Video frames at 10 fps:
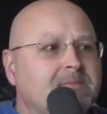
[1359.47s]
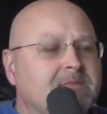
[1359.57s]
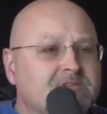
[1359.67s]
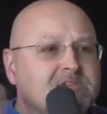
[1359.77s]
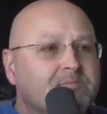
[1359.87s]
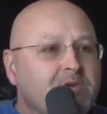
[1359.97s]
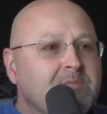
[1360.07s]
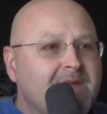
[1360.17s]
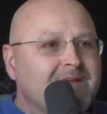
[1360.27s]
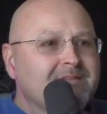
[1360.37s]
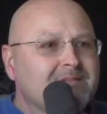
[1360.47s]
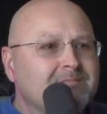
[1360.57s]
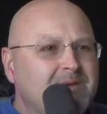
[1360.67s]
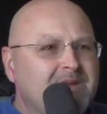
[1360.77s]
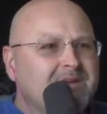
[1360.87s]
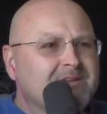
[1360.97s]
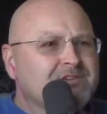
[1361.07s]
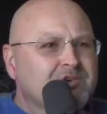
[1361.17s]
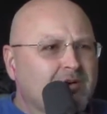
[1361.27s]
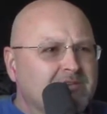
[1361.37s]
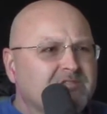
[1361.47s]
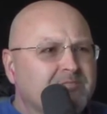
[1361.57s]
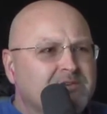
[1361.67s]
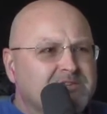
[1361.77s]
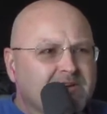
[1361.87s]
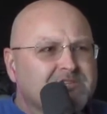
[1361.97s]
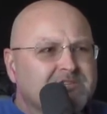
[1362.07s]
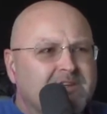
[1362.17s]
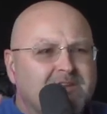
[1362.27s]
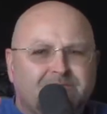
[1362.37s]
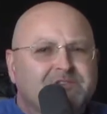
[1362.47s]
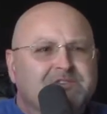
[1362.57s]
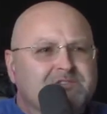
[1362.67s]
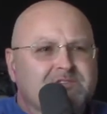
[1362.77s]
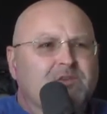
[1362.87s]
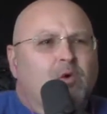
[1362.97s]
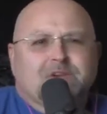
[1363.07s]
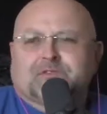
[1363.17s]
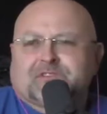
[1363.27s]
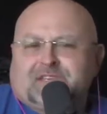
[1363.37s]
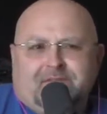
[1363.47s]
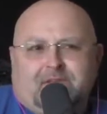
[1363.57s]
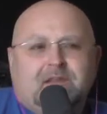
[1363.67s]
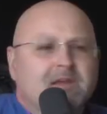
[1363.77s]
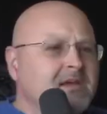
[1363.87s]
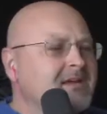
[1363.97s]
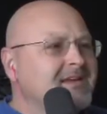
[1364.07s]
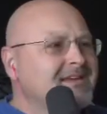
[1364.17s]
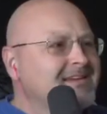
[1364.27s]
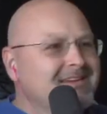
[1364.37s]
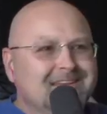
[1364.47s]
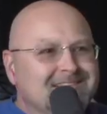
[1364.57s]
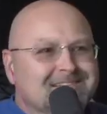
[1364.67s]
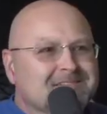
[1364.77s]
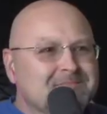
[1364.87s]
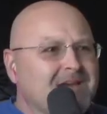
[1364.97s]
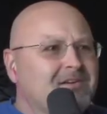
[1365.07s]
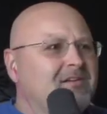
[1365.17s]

The supreme alien being in charge of production and efficiency quadrant seven. It doesn't matter.